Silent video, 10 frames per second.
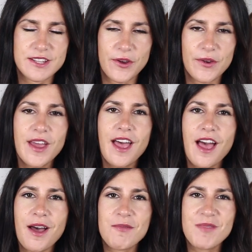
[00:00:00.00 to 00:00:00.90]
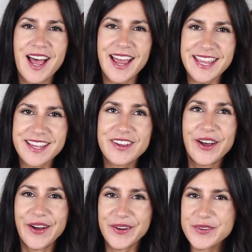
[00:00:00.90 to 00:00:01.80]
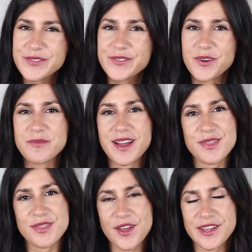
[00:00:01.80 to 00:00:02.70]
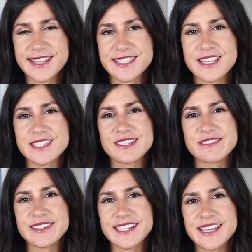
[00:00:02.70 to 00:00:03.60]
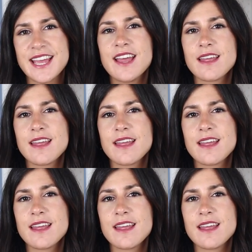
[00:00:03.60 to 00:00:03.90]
So my goal for my 30s is to really